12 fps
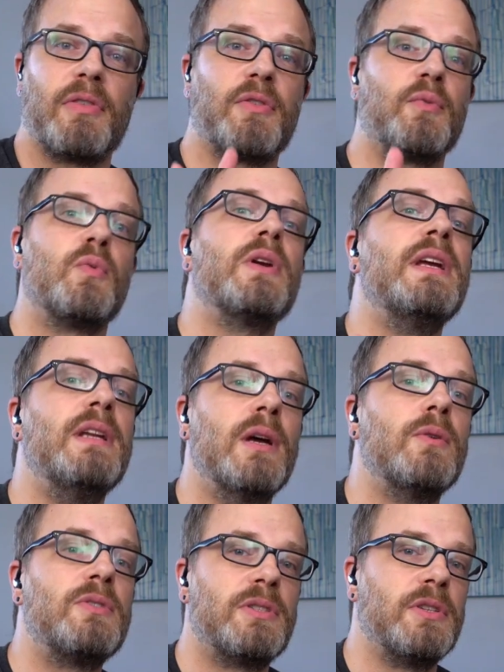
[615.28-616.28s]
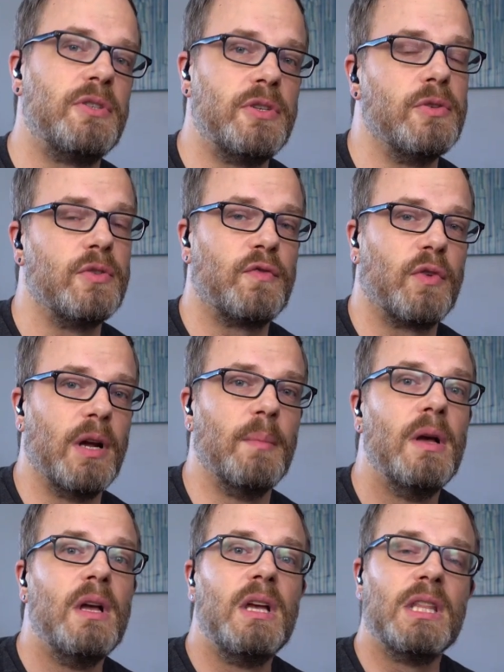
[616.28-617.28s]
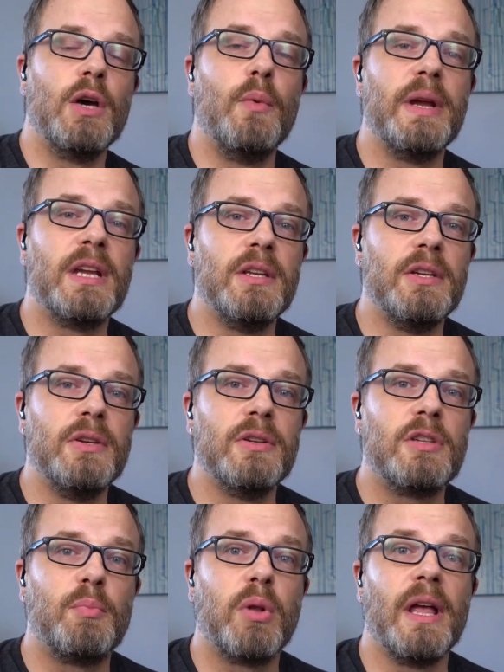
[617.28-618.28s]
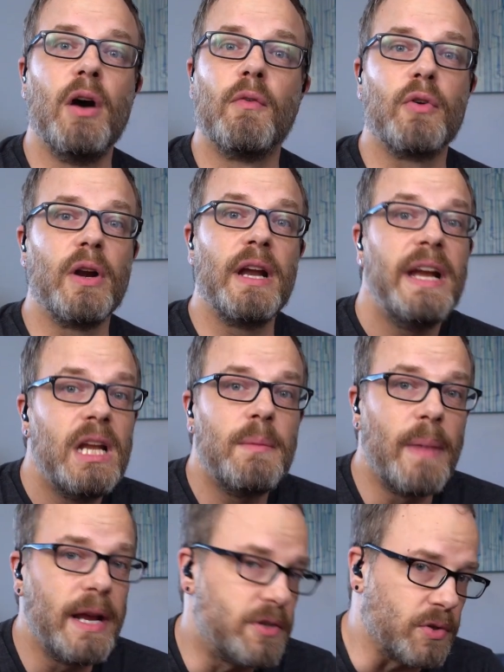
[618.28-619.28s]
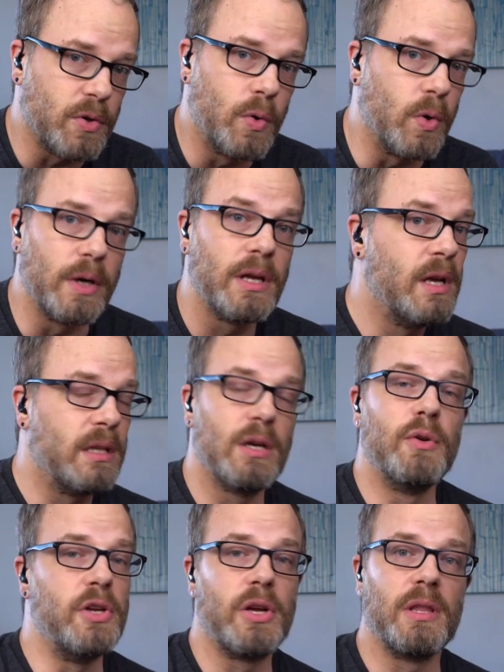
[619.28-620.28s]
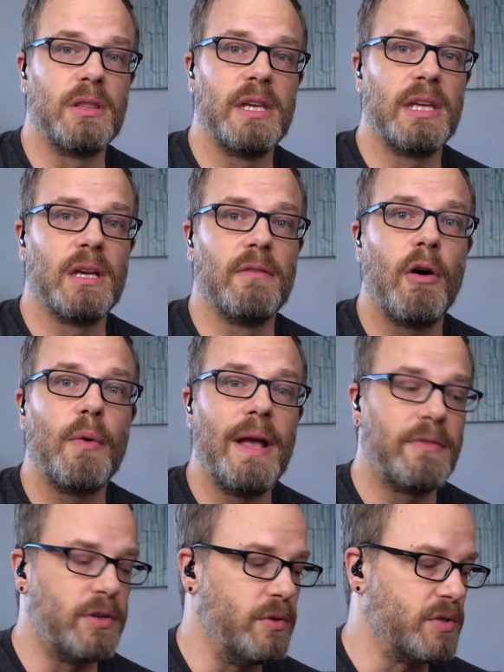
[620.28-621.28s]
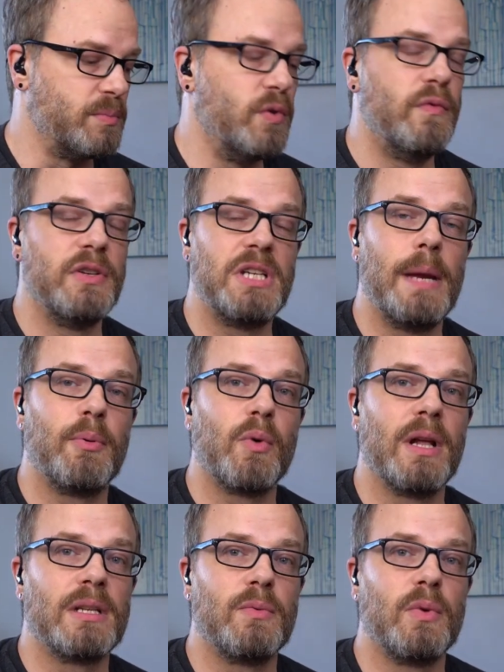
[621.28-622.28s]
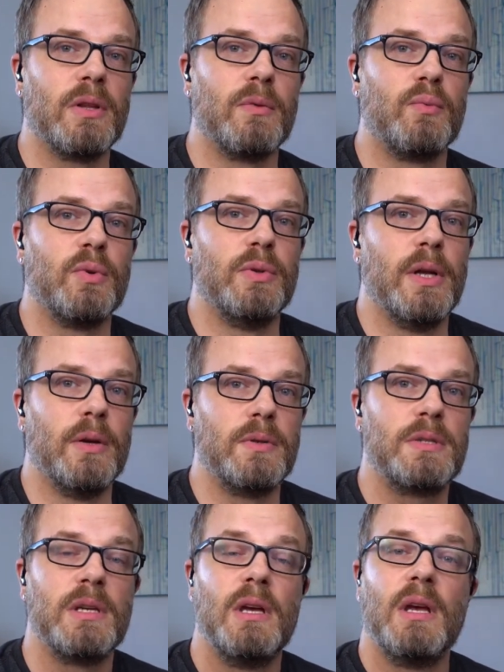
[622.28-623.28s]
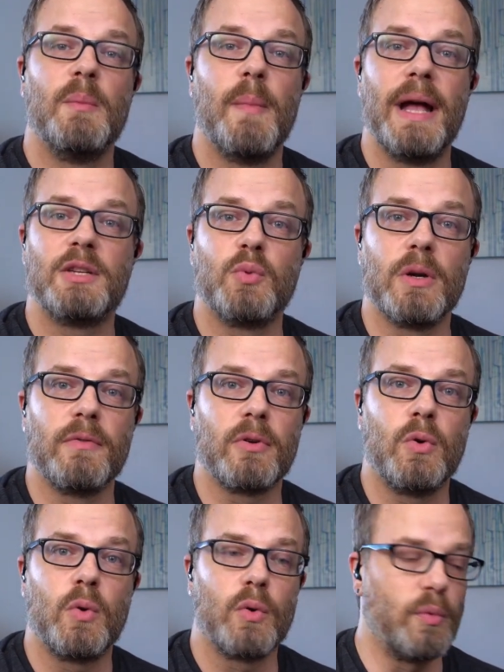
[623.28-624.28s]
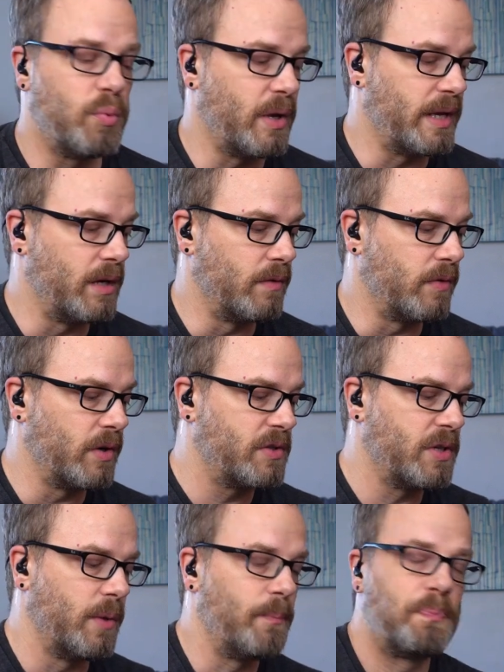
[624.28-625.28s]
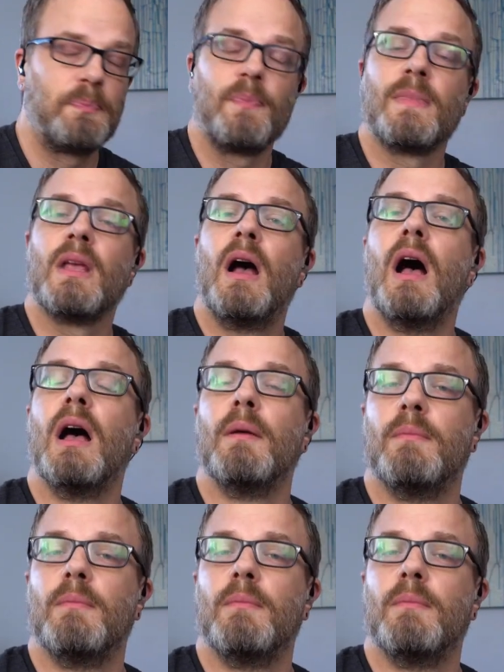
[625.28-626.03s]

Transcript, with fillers: three notes to choose from that we can use to play over any major chord that you can think of. All we have to do is move the shape around to where the root notes match whatever chord we're playing over. So uh,